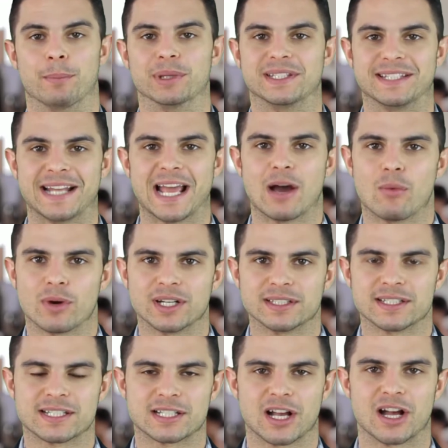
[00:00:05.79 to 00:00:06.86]
But today I
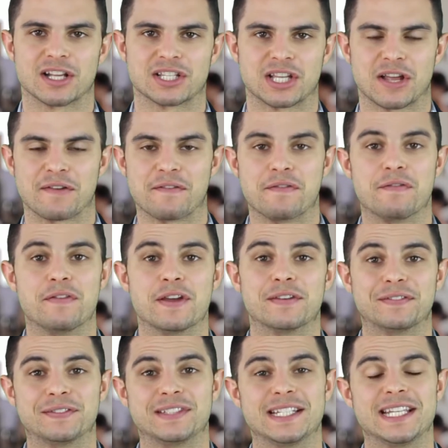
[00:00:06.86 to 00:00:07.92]
want to discuss
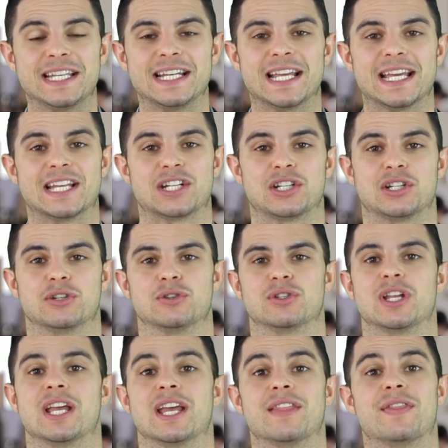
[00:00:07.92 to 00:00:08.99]
15
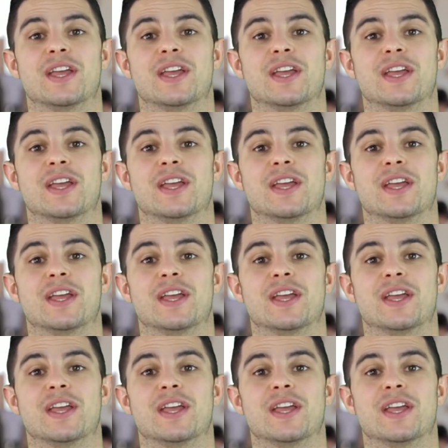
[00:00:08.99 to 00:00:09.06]
issues